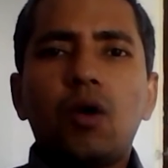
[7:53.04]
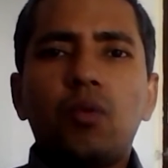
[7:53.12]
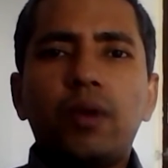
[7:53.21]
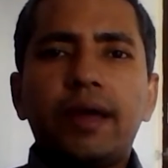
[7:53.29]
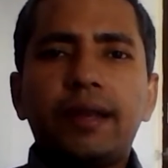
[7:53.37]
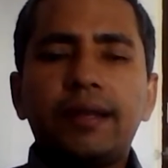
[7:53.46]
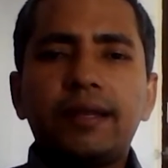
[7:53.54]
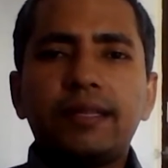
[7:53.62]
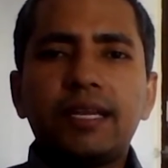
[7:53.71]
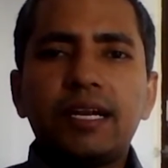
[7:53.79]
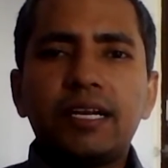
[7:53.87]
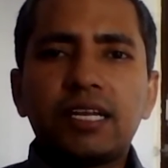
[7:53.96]
when
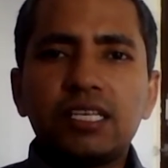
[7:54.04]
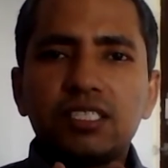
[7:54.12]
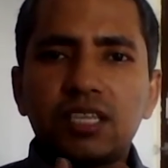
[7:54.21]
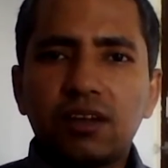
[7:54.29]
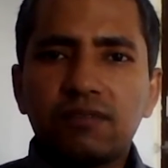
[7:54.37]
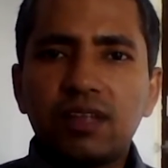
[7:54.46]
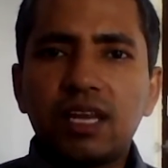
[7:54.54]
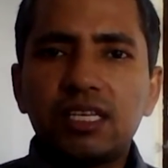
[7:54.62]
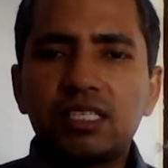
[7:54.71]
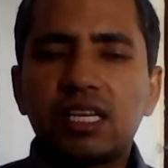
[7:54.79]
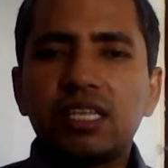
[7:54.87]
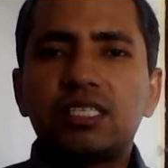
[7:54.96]
the intention of the
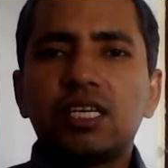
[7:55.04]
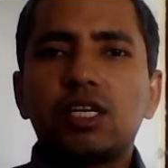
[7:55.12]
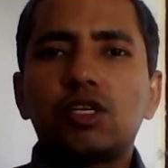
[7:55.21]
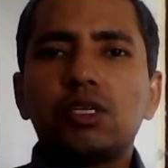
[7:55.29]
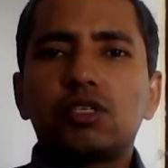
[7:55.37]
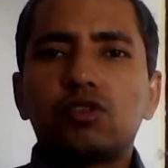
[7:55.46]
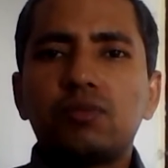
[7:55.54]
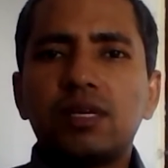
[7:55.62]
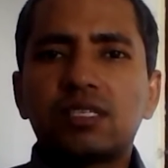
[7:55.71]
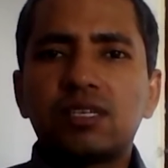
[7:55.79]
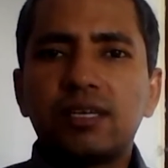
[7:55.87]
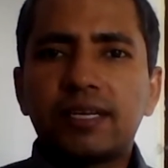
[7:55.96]
legislature is to be
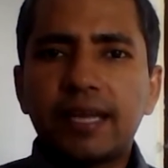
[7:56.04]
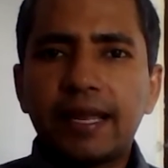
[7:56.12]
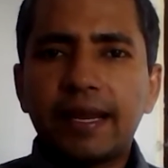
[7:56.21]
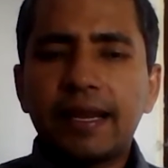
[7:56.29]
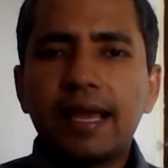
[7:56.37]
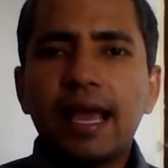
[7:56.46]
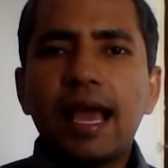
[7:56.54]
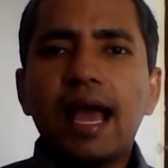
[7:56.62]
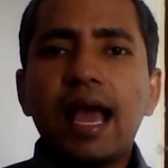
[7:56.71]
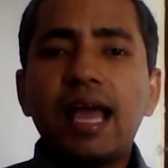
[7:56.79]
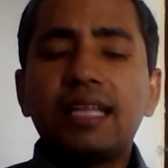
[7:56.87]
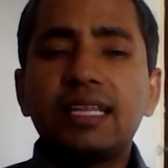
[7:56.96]
ascertained,
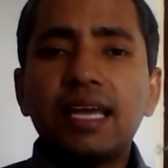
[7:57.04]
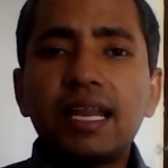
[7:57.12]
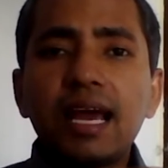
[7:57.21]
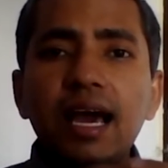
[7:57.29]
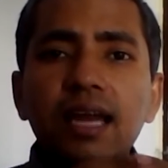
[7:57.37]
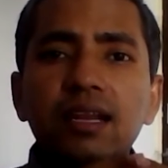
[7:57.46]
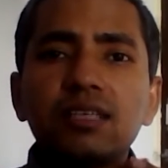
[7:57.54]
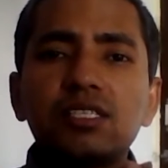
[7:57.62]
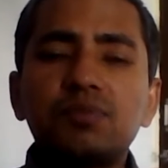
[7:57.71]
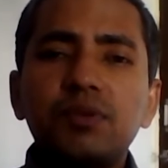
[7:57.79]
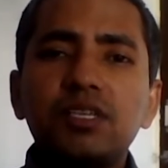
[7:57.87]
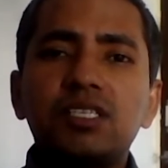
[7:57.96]
and there are
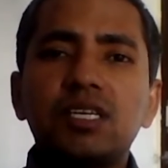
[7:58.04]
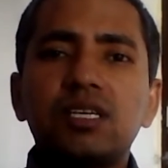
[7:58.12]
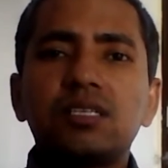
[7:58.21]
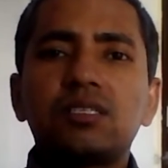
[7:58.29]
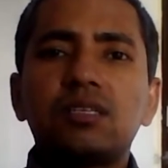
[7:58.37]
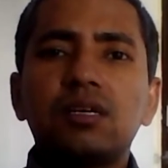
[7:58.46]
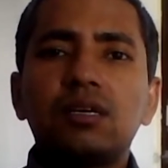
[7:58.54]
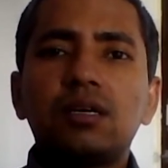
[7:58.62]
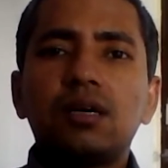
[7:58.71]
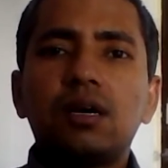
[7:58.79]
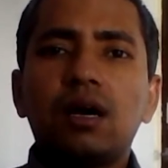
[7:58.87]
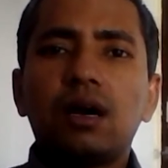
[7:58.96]
speeches
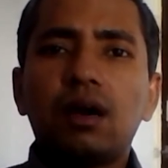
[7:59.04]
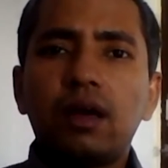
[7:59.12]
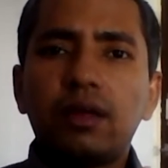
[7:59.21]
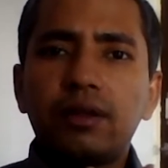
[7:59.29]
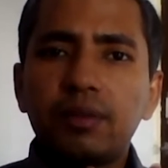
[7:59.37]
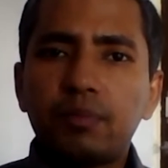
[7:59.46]
and